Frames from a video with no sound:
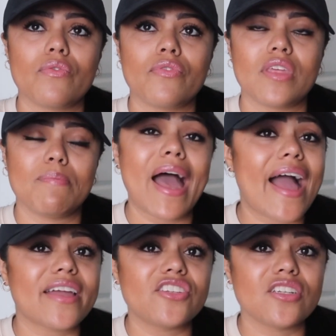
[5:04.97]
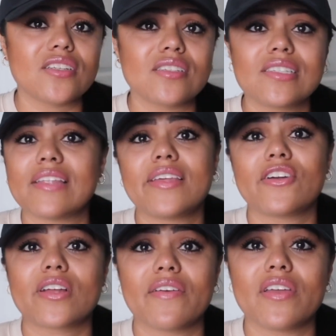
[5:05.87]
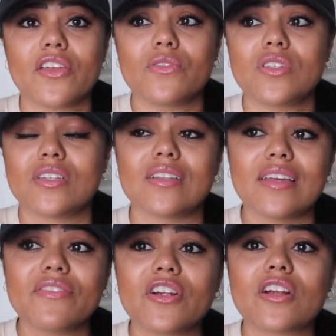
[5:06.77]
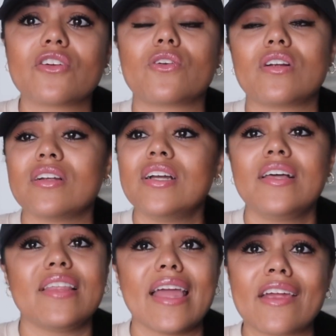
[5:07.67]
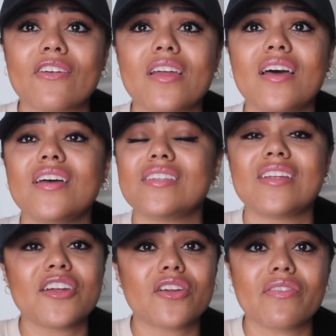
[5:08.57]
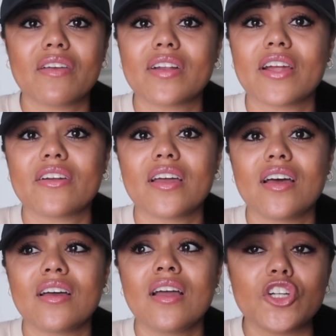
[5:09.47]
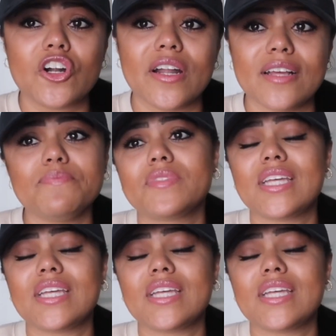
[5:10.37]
the packages that they're giving you to deliver, or the area is not your favorite area, return it.